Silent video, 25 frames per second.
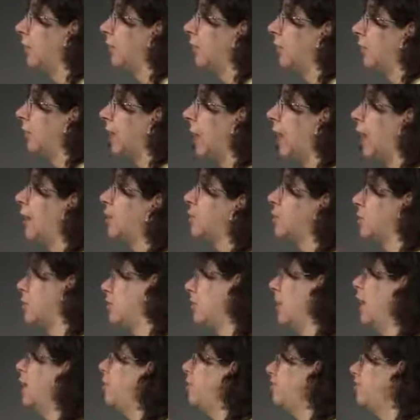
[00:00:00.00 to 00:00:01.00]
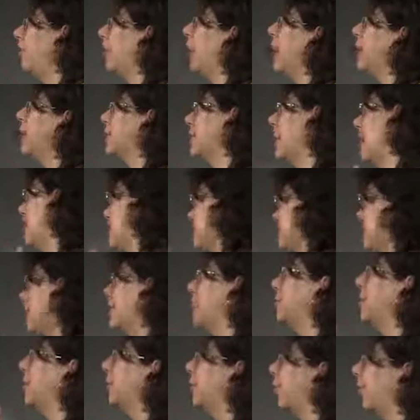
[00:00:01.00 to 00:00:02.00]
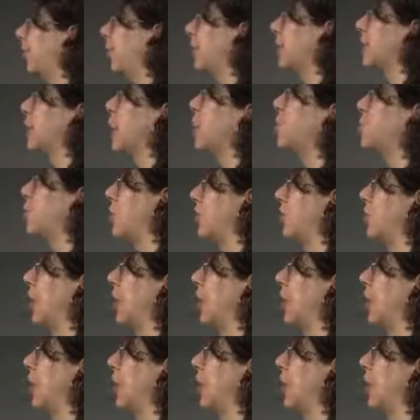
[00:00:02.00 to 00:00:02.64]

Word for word: Okay, and so naive Bayes has some different assumptions